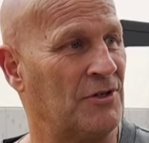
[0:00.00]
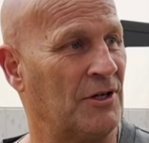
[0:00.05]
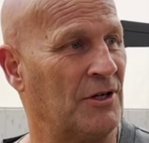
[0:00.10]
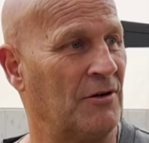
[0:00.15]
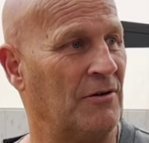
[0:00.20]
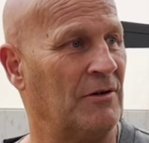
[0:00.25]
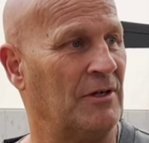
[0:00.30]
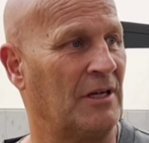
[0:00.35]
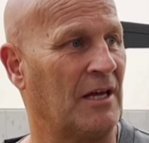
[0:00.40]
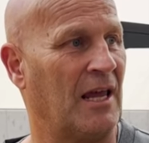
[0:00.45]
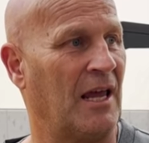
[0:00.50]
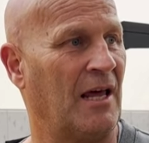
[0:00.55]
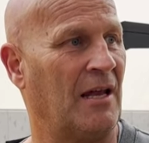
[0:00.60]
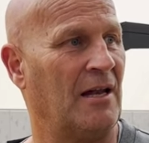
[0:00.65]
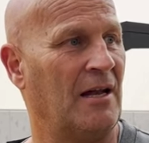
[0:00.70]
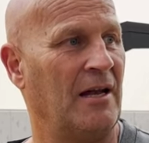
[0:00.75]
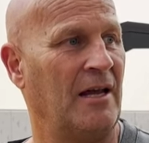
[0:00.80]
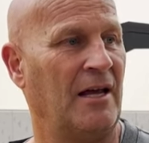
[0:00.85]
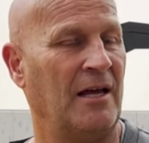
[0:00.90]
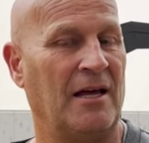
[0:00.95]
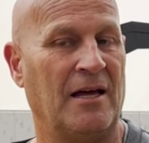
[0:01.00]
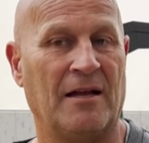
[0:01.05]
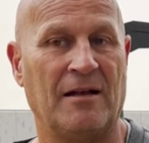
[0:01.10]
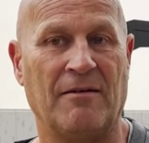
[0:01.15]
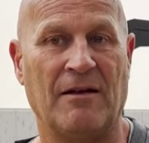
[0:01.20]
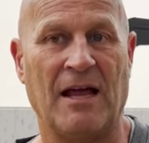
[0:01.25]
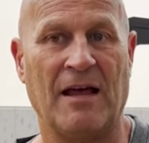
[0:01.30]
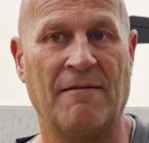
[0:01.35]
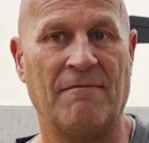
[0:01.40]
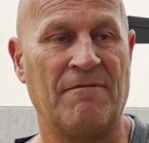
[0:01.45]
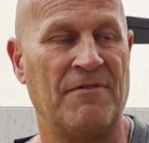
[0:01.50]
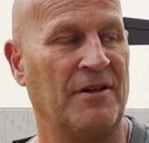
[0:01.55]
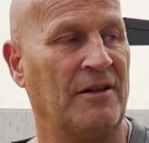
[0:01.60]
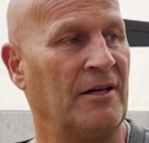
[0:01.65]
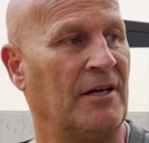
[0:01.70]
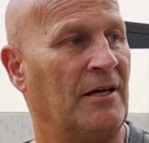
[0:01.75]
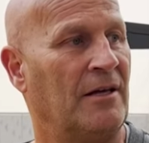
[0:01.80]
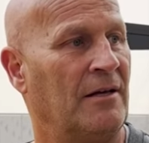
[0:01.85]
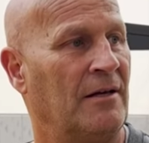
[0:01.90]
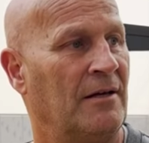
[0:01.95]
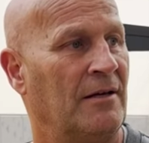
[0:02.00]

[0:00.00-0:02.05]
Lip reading: in Kennedy and Philly.